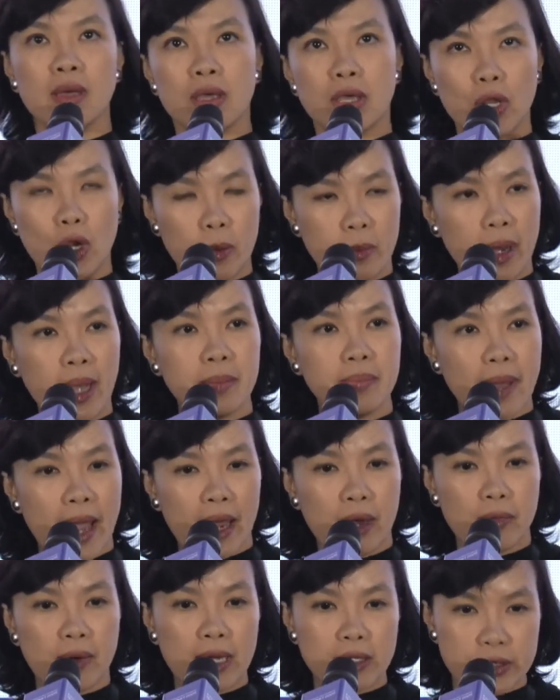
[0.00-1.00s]
my
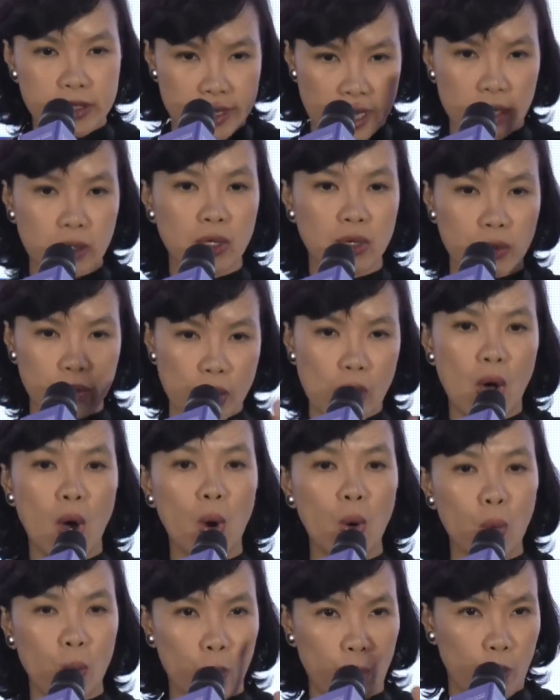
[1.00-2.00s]
background so that you
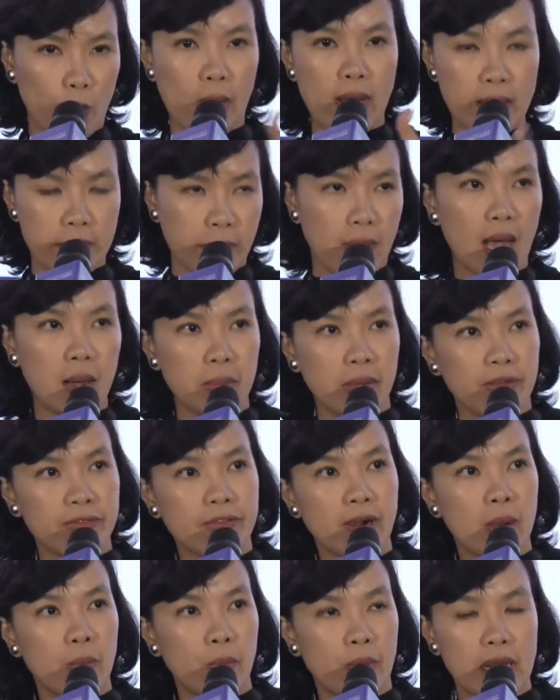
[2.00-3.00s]
know where I'm coming
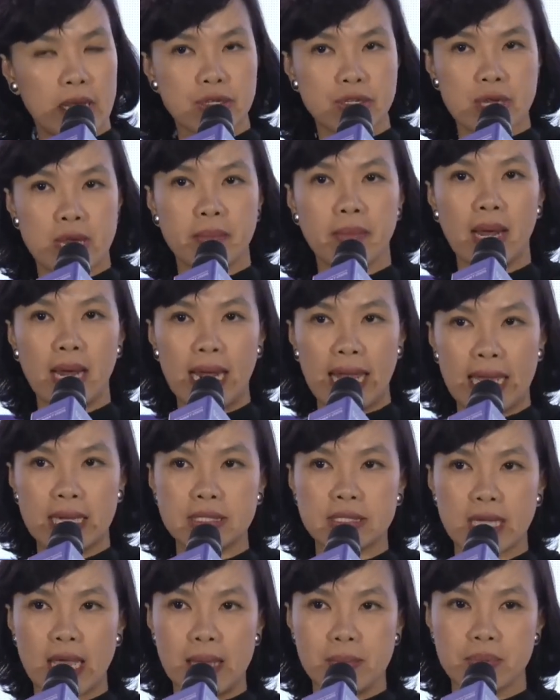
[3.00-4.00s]
from when I share my
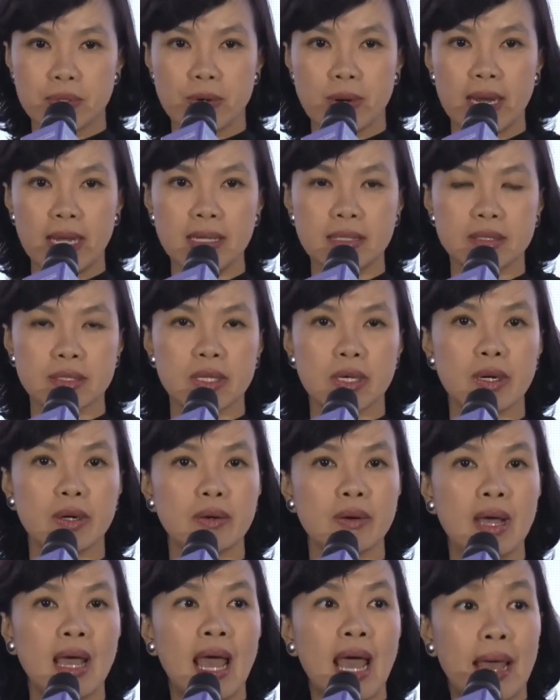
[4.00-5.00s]
landscapes, right?
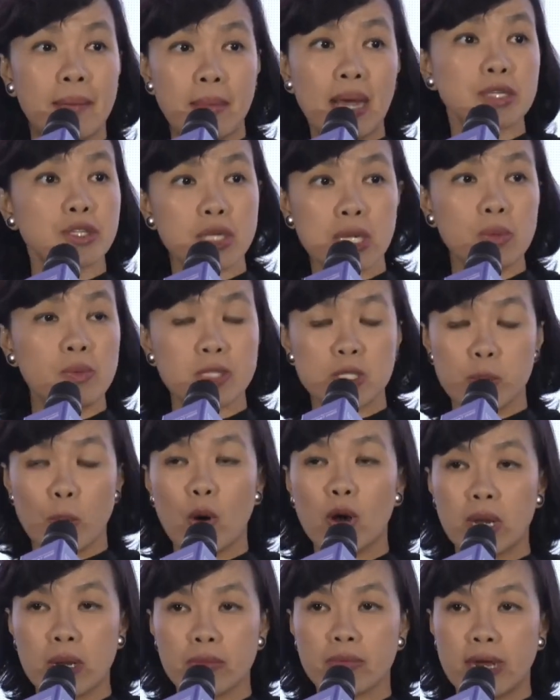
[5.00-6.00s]
So I was
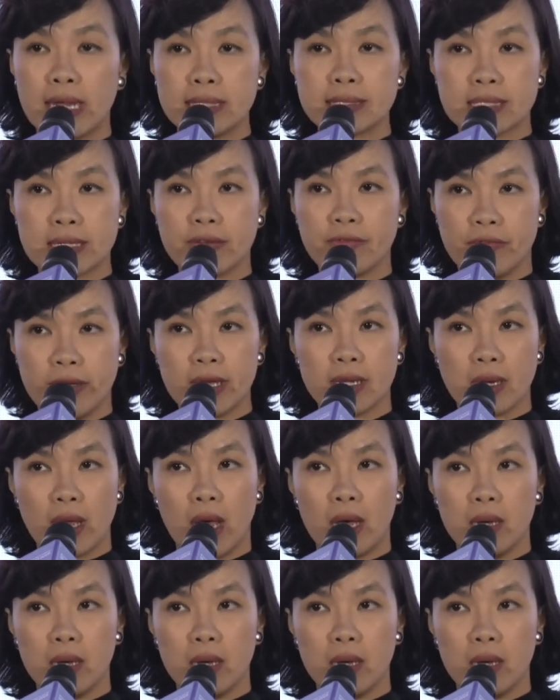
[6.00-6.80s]
born and raised in Vietnam,